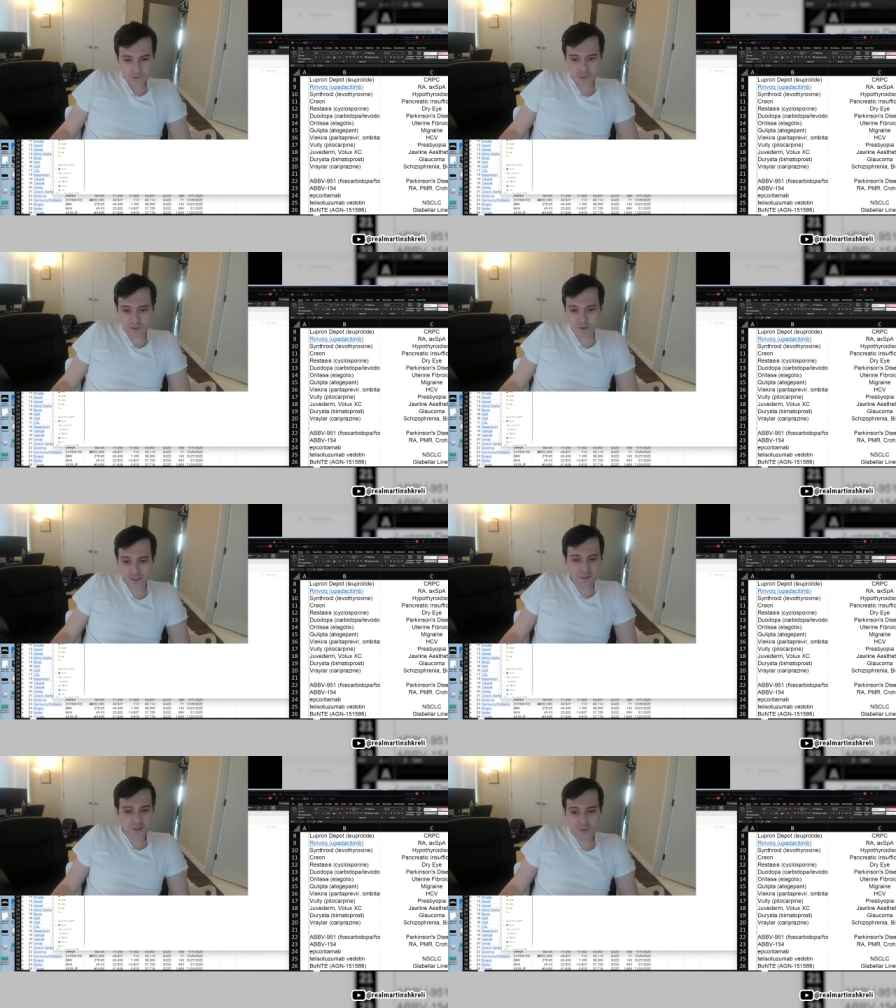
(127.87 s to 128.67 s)
But there
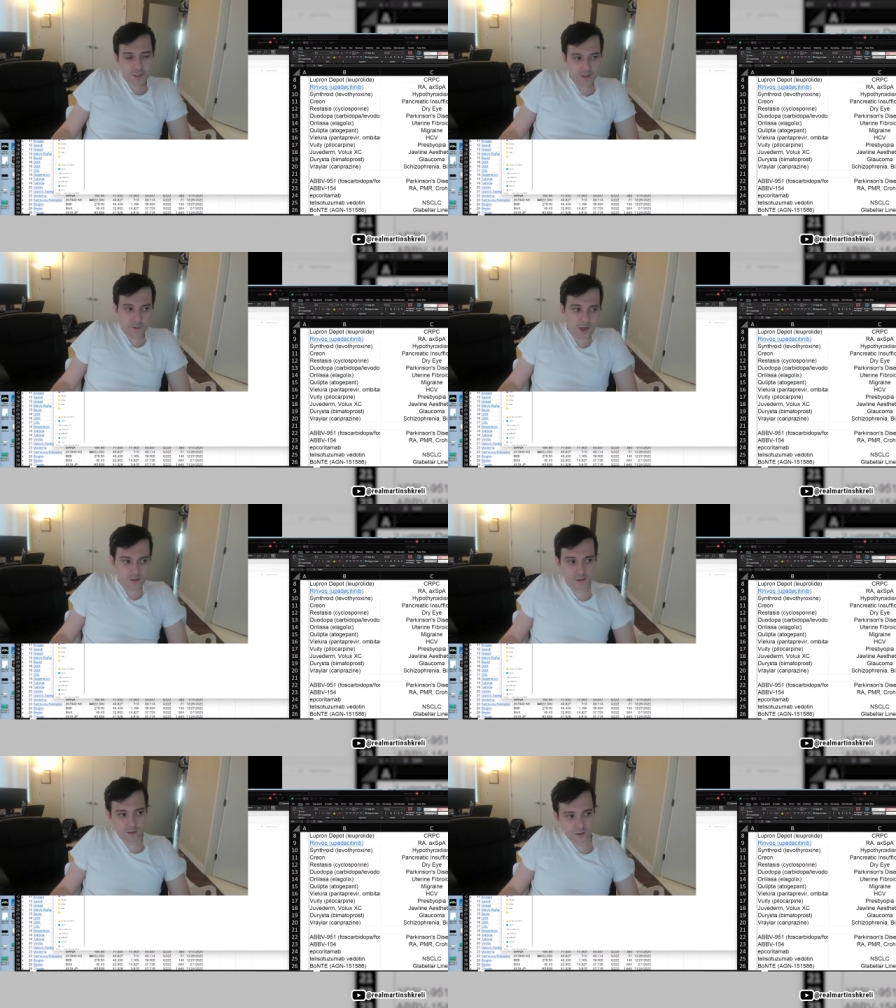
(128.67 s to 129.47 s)
is a limit to
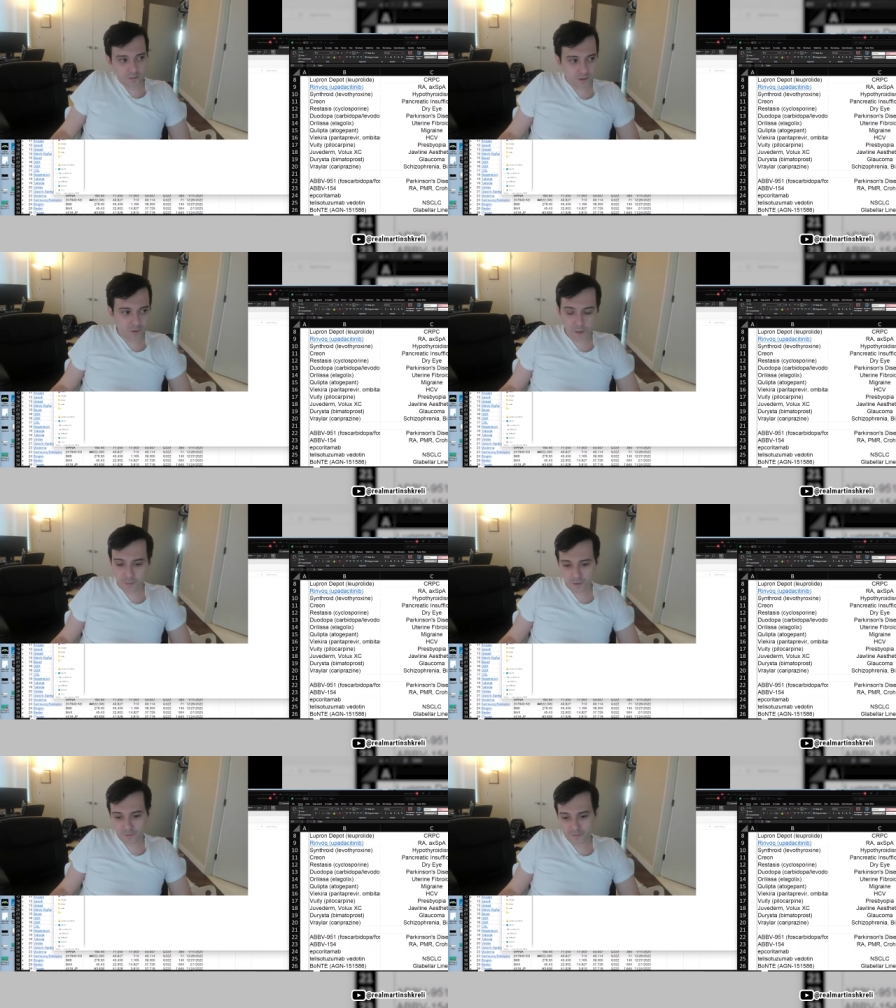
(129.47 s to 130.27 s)
pricing. I mean, you can't
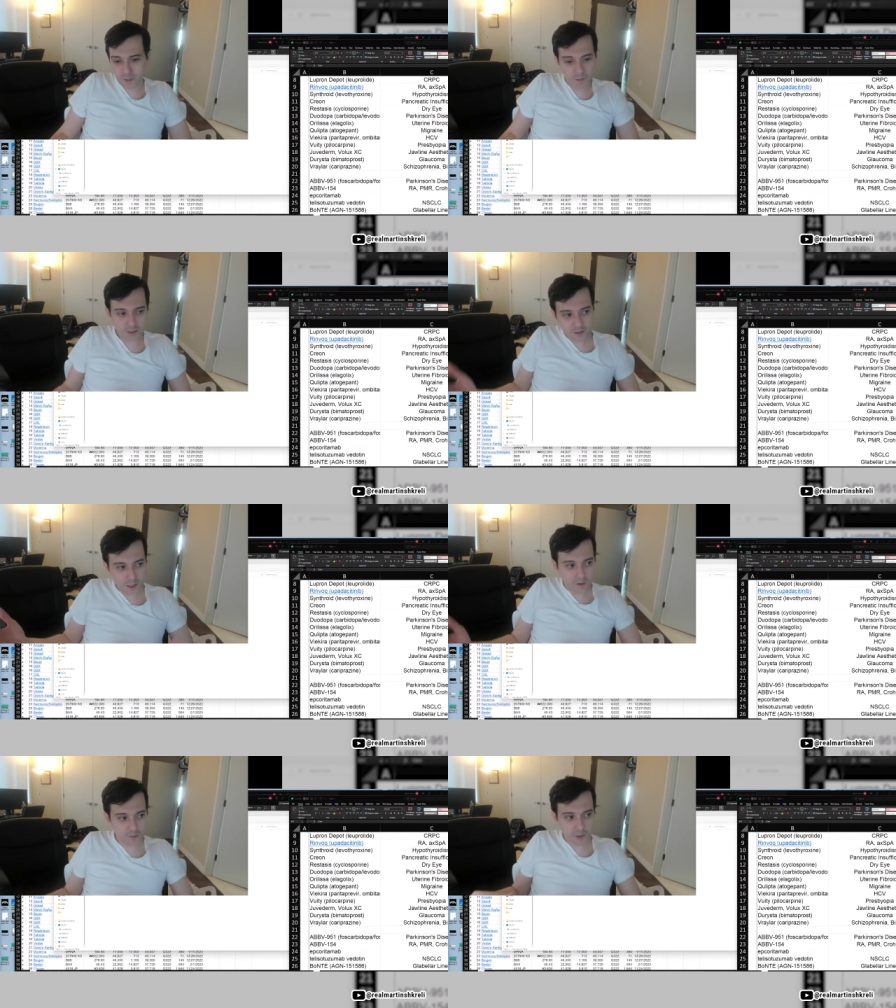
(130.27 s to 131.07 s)
put a, a million
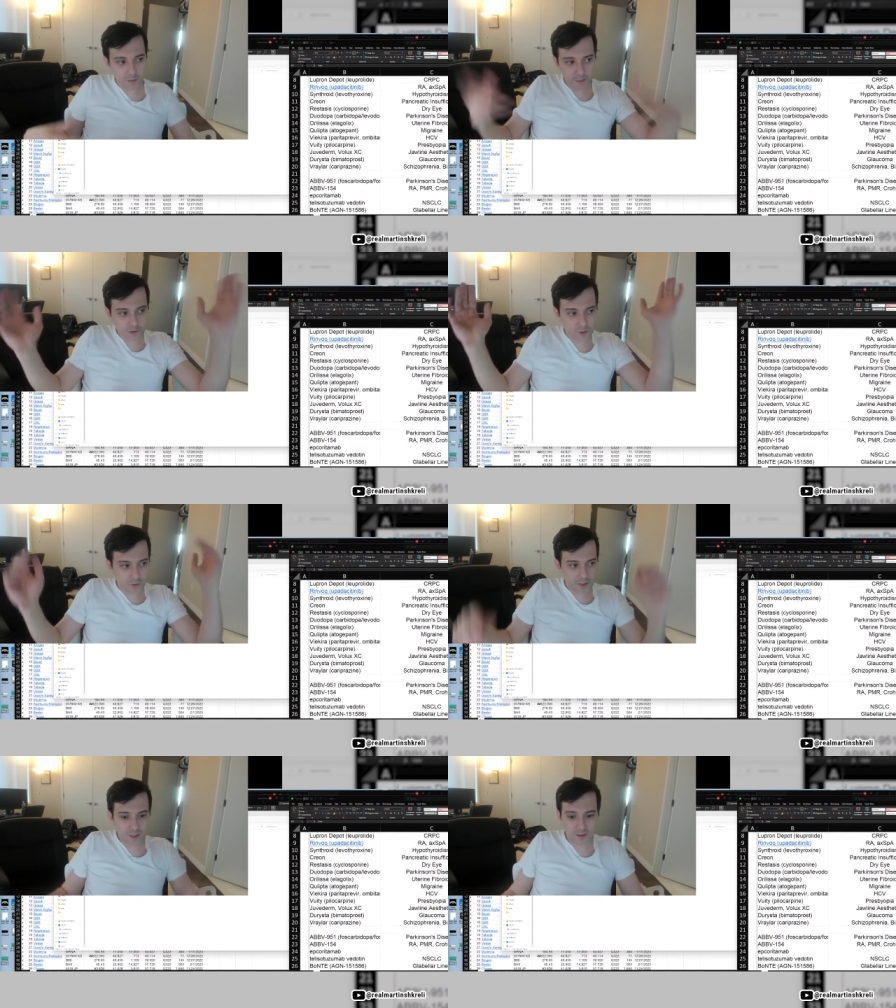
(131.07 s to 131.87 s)
dollars a pill. People just
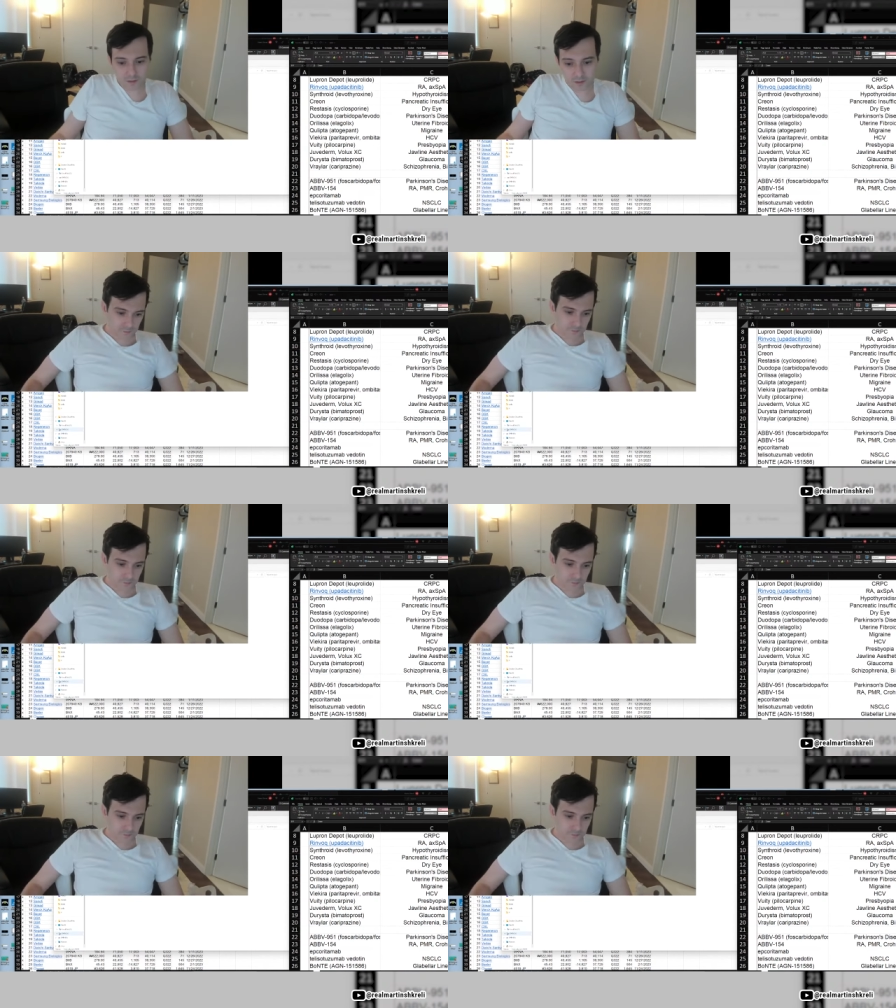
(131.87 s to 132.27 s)
won't take it.